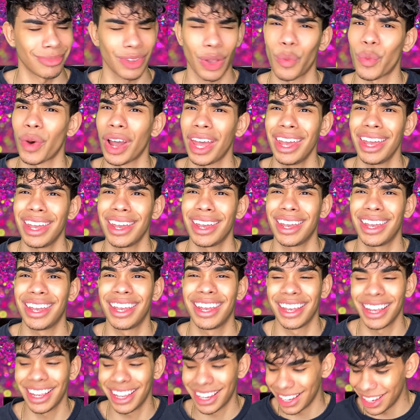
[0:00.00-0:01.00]
what?
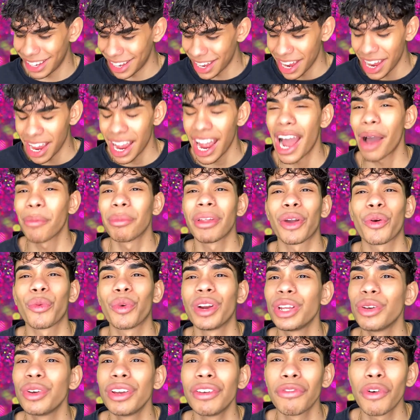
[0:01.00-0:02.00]
I'm like,
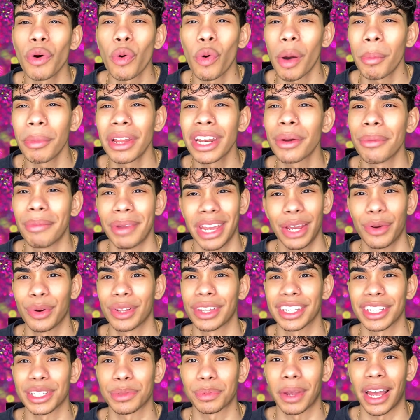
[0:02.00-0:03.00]
what do you even want me to make
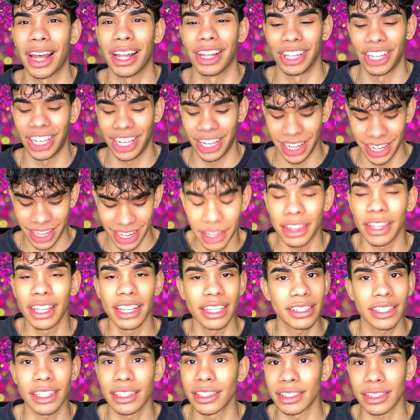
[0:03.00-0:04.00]
with this palette?
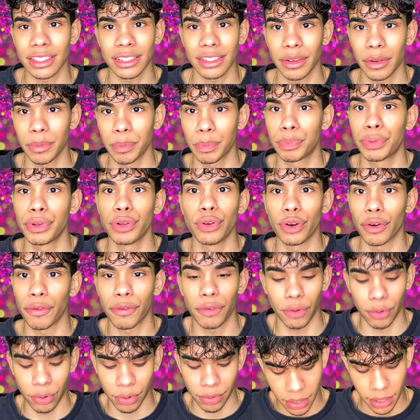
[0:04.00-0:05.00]
This is
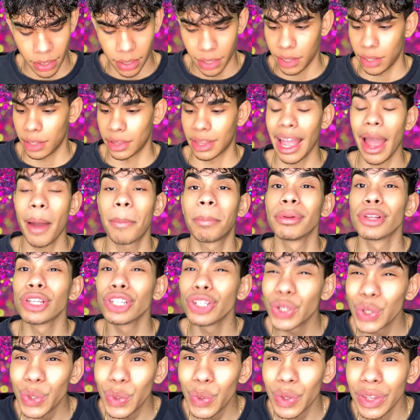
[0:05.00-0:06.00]
beautiful. That
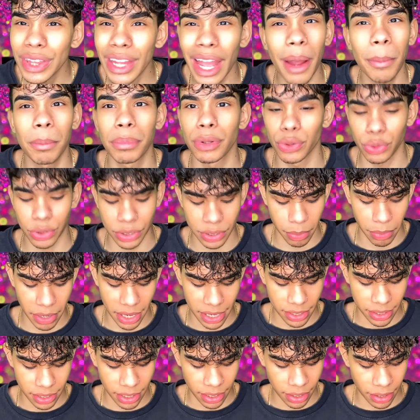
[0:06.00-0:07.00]
blue is
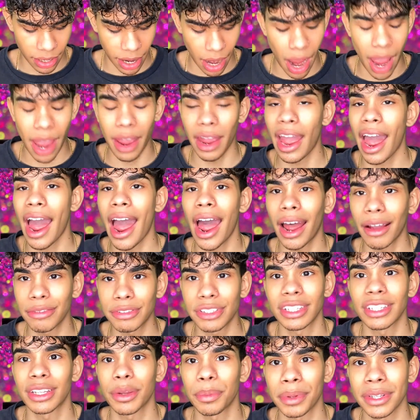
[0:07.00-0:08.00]
amazing. I have
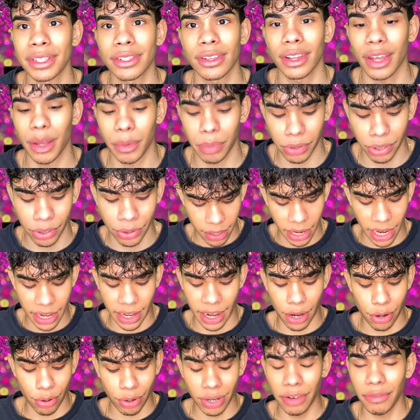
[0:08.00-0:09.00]
to dip into that blue. And
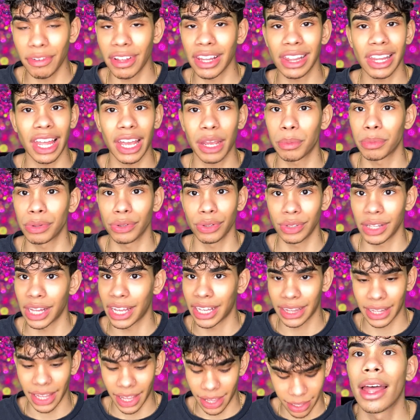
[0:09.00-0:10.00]
I don't even like blue
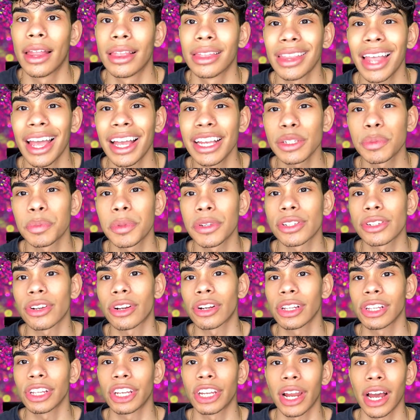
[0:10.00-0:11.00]
like that. And last but
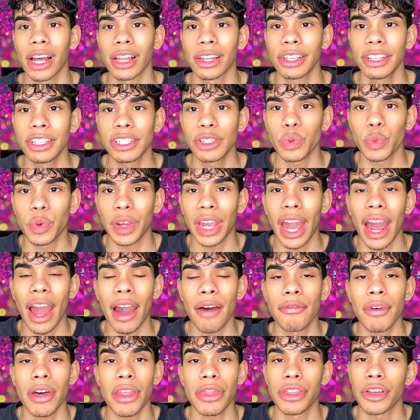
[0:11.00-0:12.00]
certainly not least, we
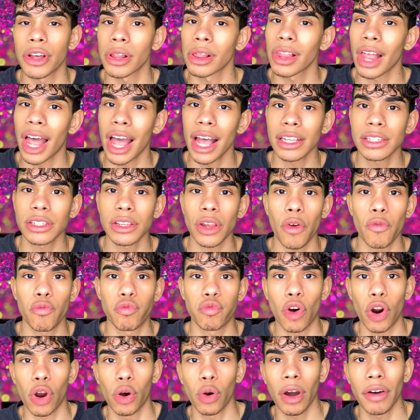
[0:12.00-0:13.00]
have the last
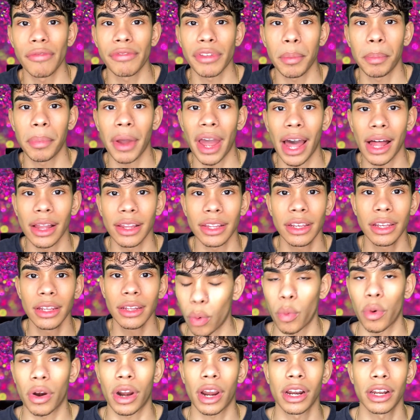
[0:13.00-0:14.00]
row of the palette.
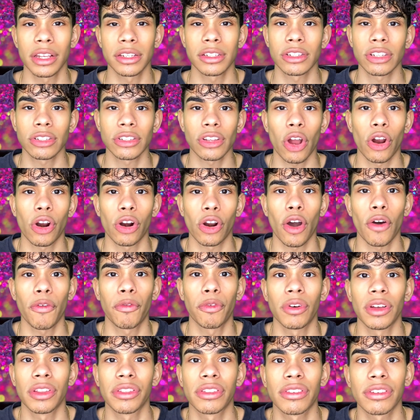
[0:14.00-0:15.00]
We're going to start off
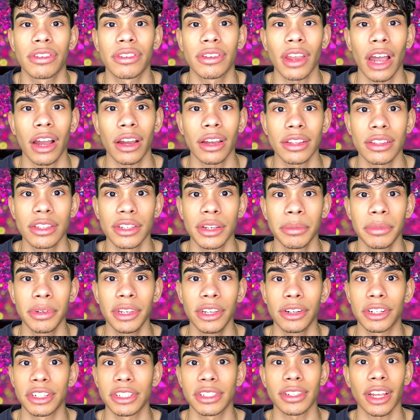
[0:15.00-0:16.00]
with Suck It To
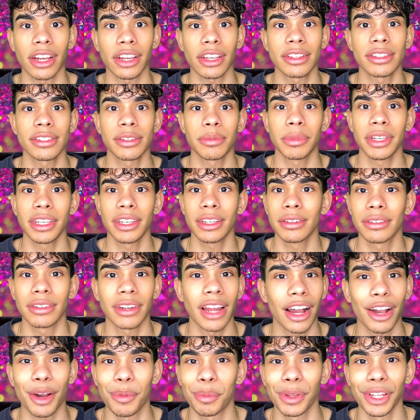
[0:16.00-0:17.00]
Me.
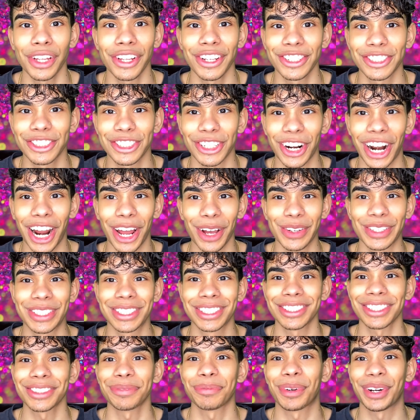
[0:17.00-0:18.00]
Not completely sure how
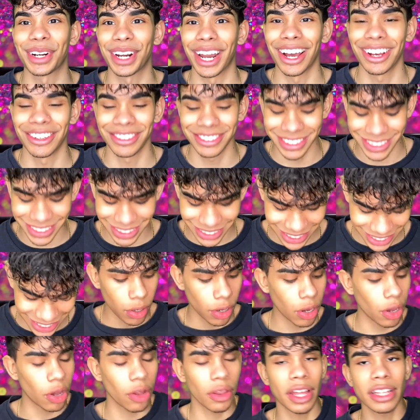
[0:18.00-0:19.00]
it's pronounced.
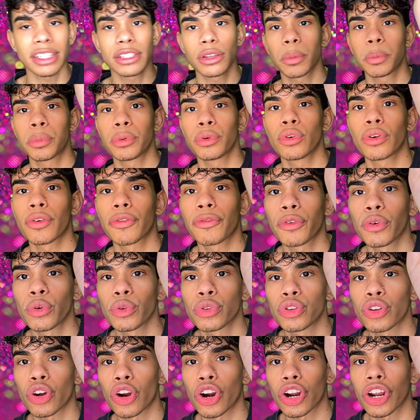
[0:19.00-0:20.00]
Oh, that's a beautiful
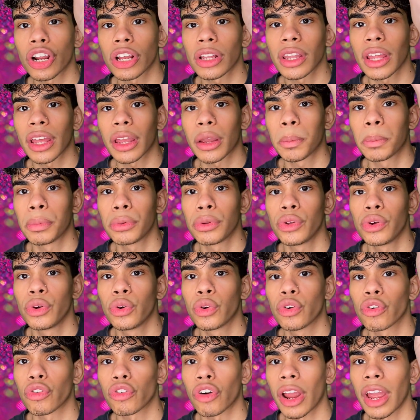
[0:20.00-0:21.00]
dark like blue
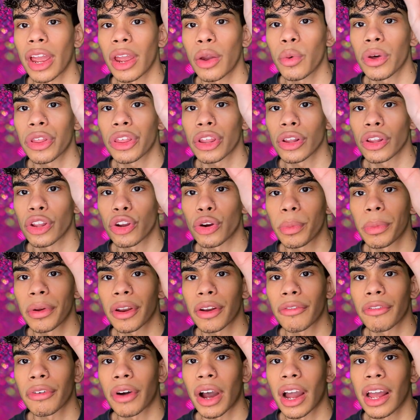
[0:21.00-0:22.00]
gray with a little bit
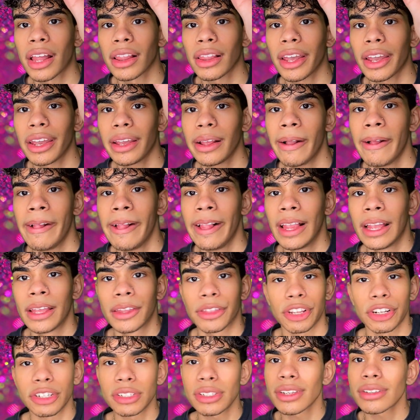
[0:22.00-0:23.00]
of highlight.
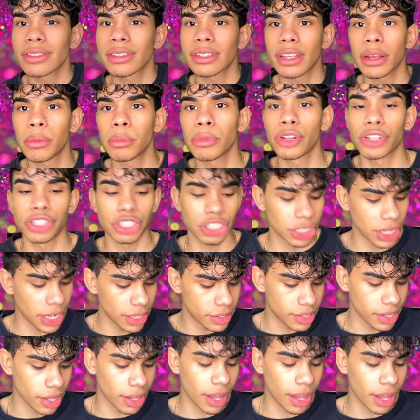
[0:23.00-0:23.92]
There's a similar shade to